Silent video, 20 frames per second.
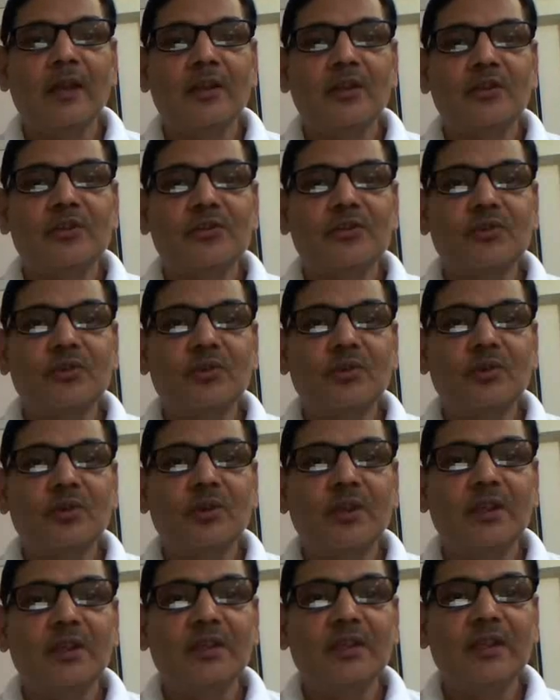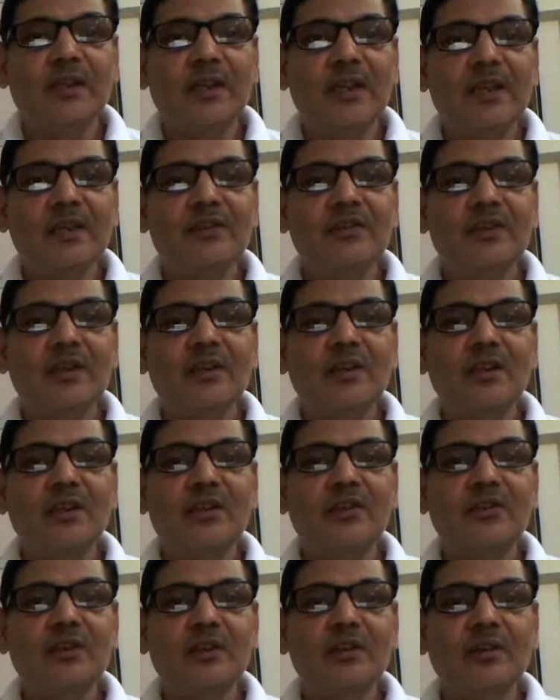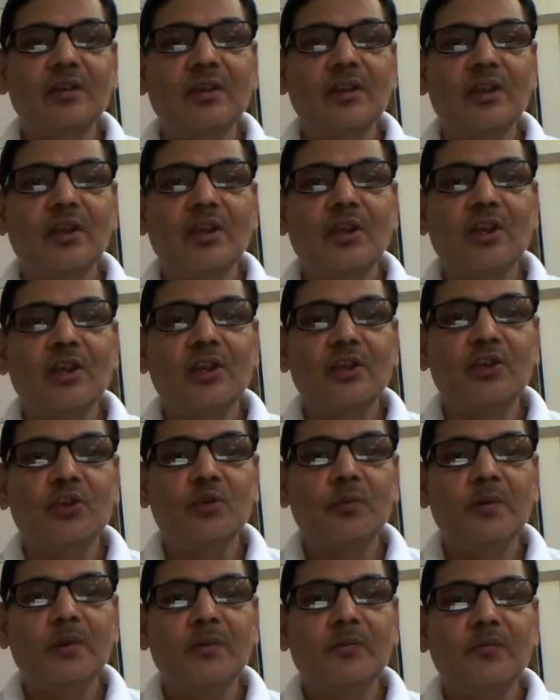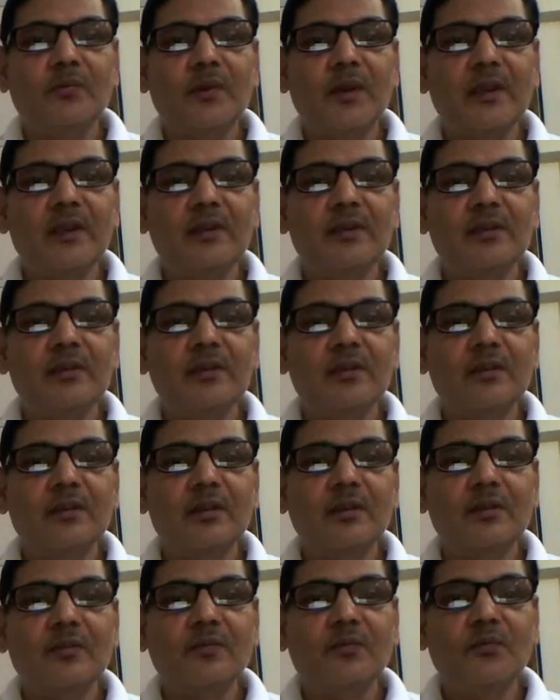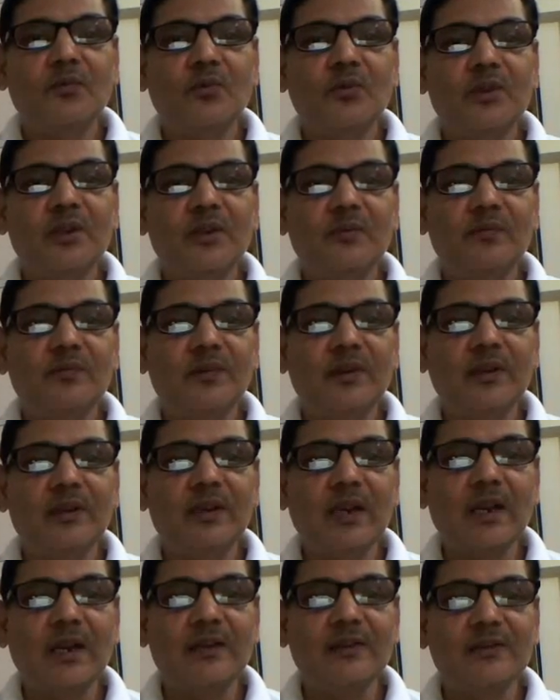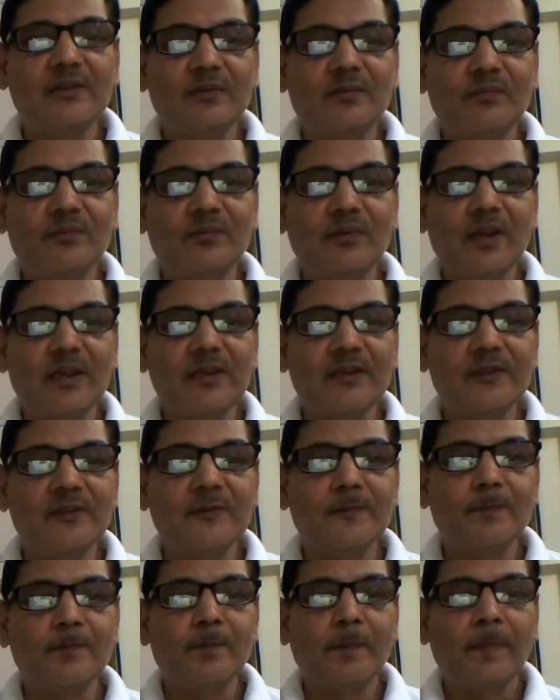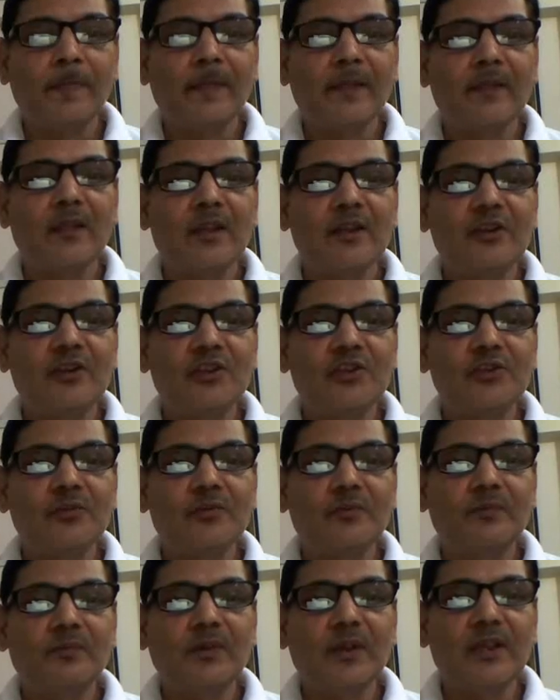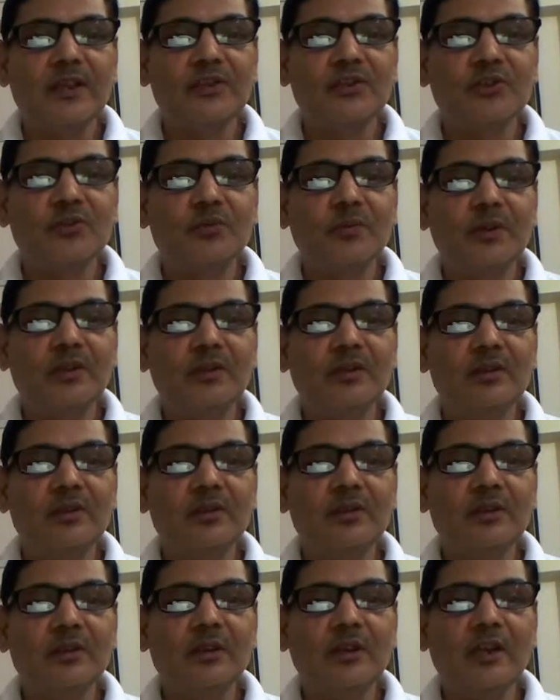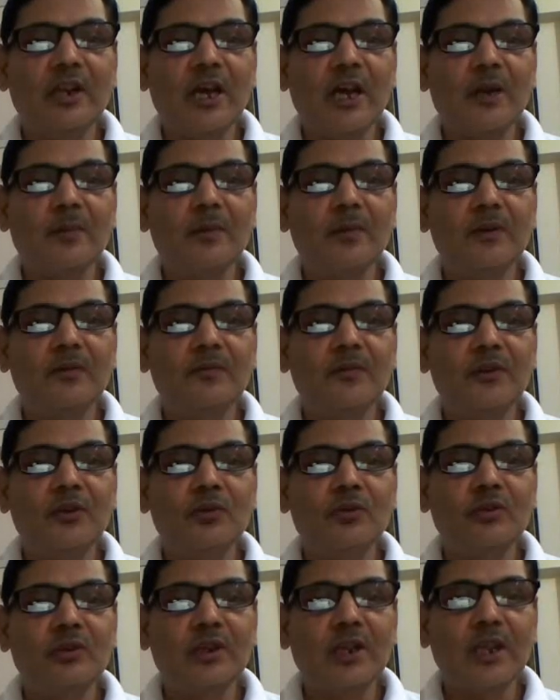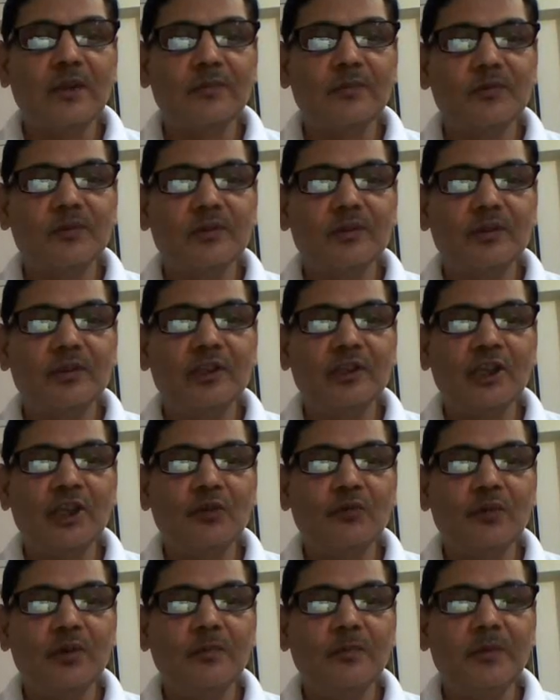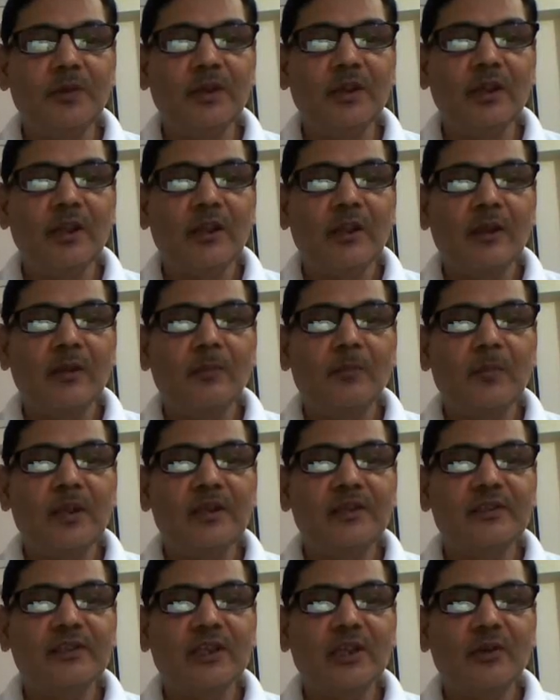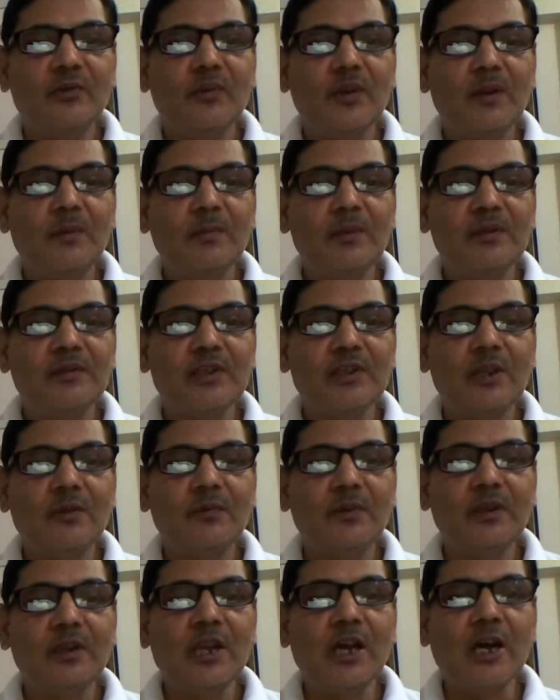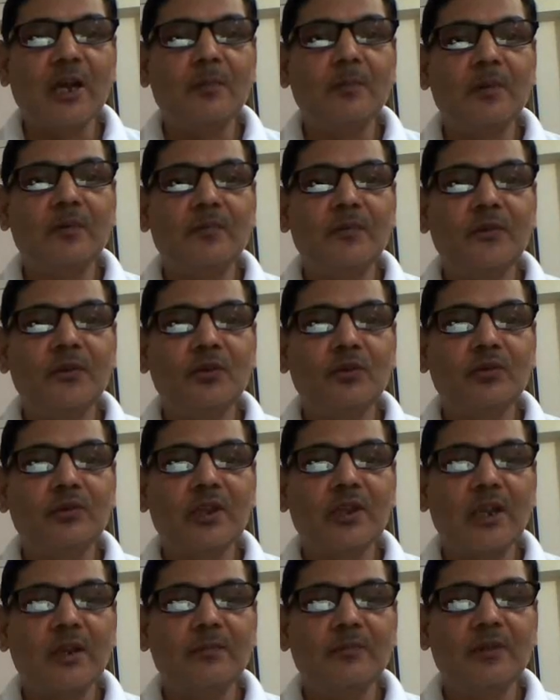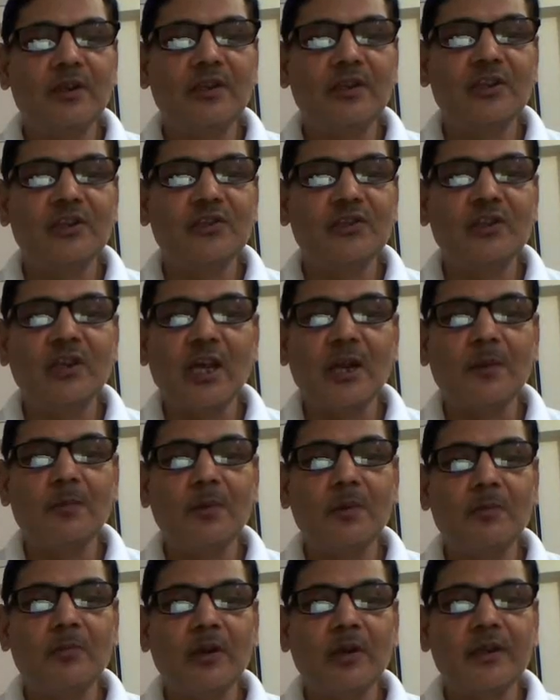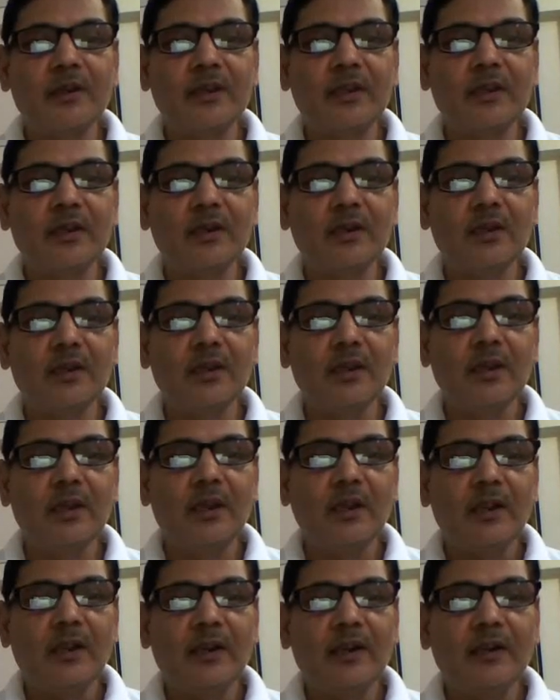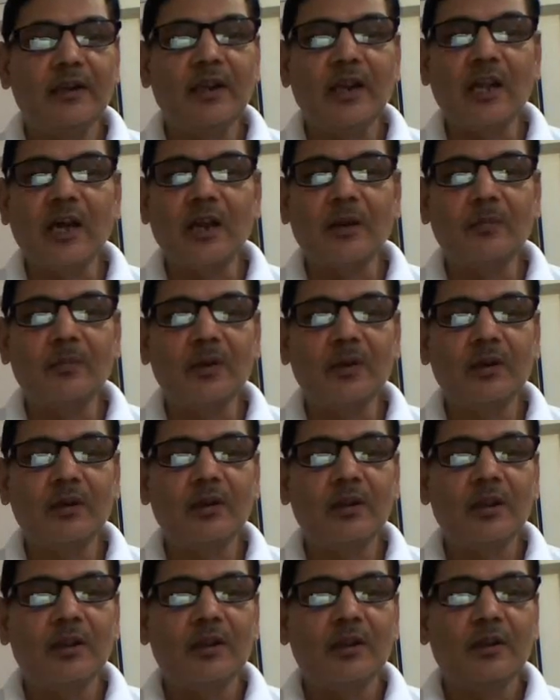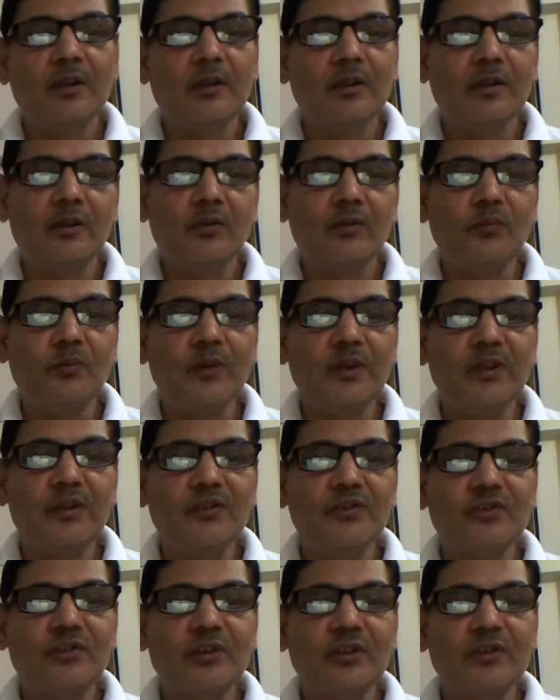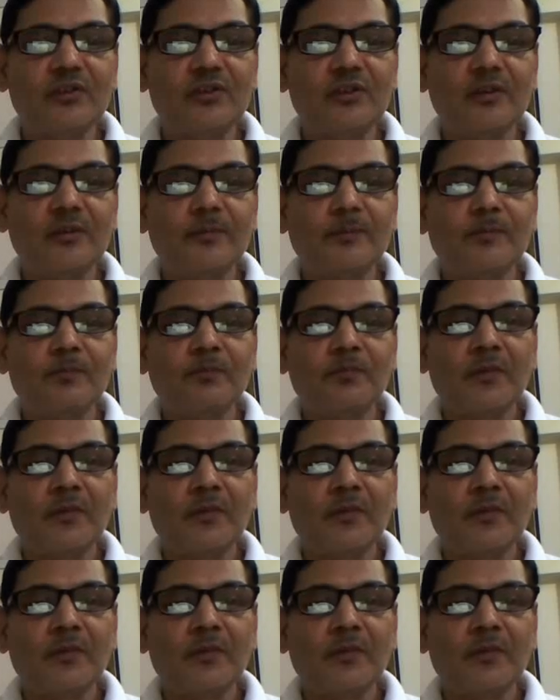So in the next generation, you will find 4 different kinds of flies. That is, flies with normal phenotypes. There will be males and females having normal phenotype, that is normal body color and normal wing structure.